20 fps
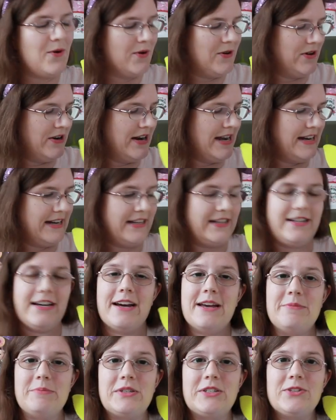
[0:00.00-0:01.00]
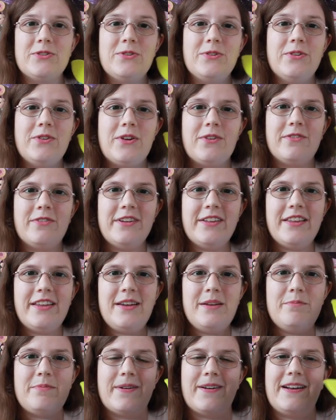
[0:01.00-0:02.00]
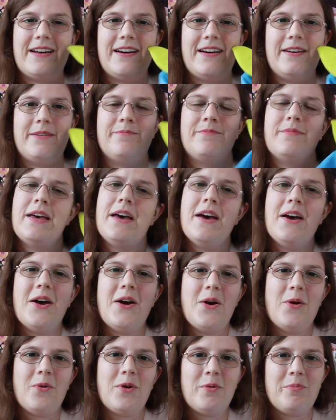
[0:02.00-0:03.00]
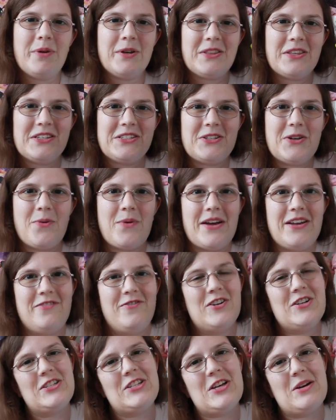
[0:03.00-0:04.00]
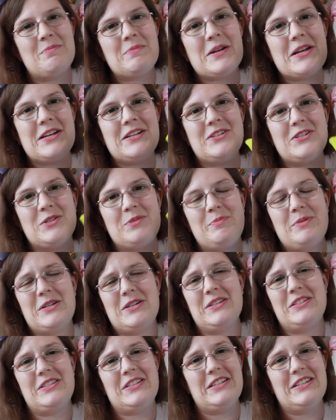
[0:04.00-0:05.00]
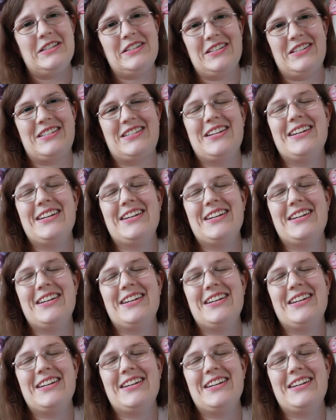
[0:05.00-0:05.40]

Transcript: or anytime soon, really, but uh, we'll put this away for someday just because it is